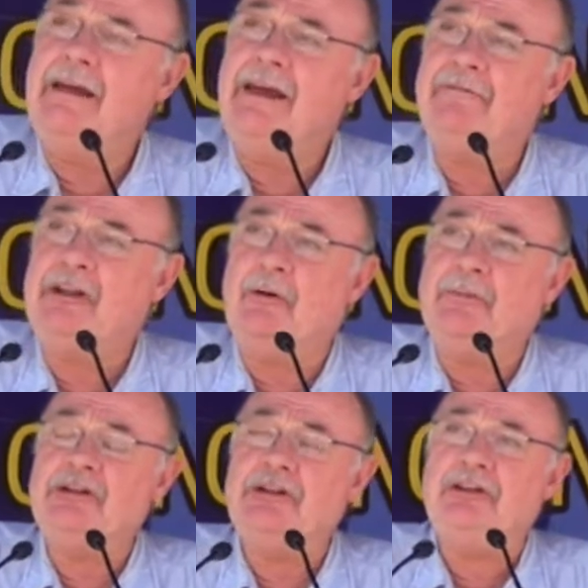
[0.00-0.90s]
have the
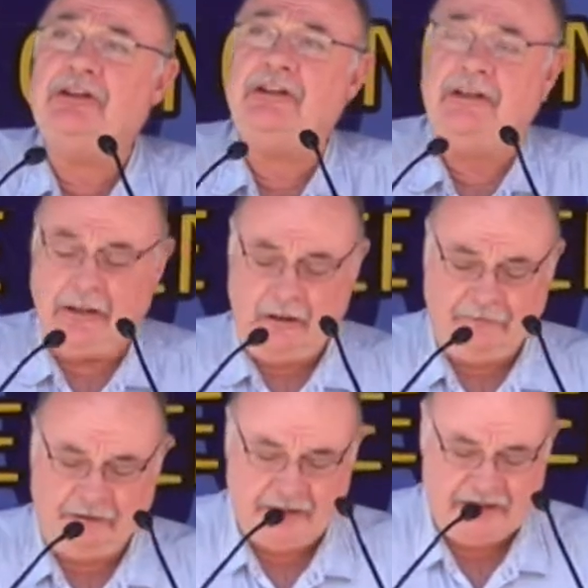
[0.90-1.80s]
opportunity
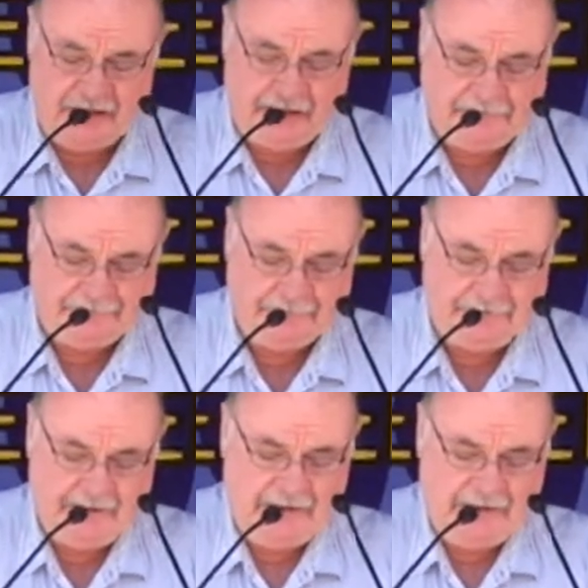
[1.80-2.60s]
of addressing